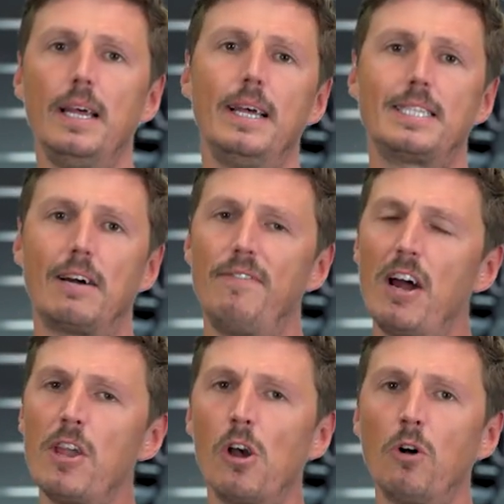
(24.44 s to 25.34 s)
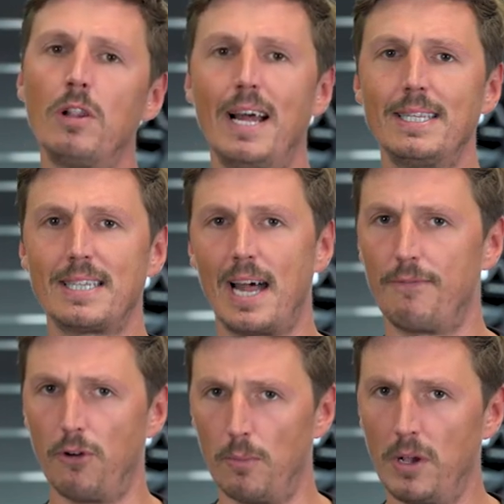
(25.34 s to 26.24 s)
It's our very own lens dye
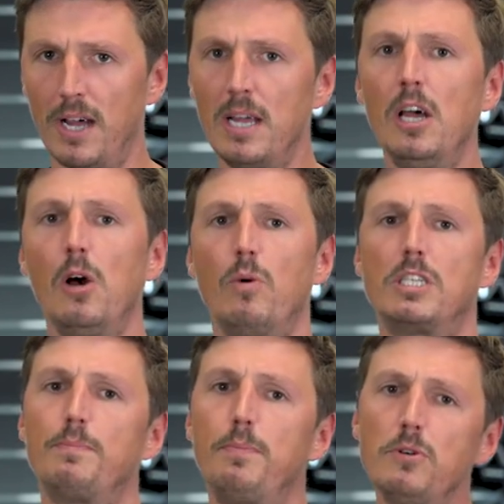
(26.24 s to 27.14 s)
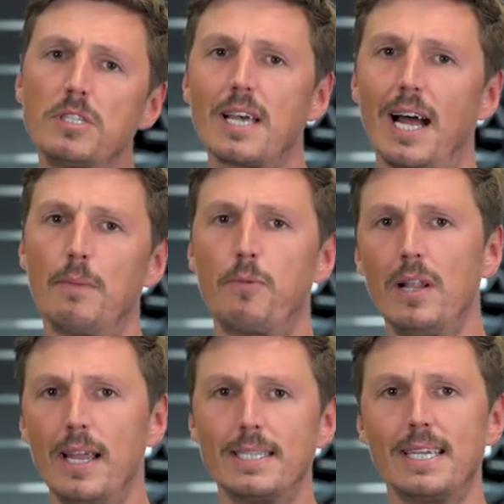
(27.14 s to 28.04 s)
formula, which boosts color
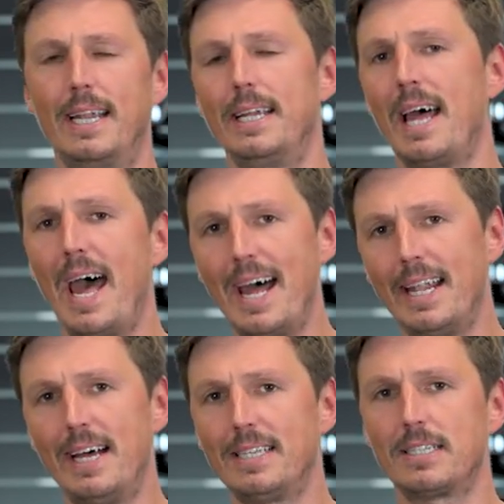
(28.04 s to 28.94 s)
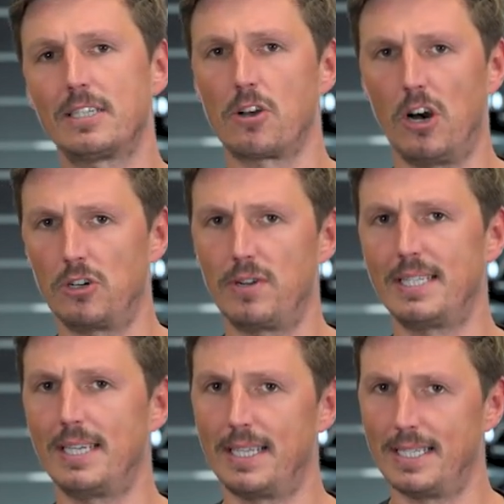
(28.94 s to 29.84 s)
brilliance and it enhances the
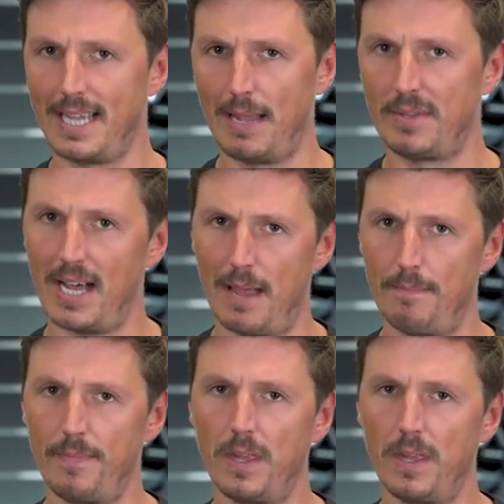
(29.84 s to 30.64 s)
contrast at the same time.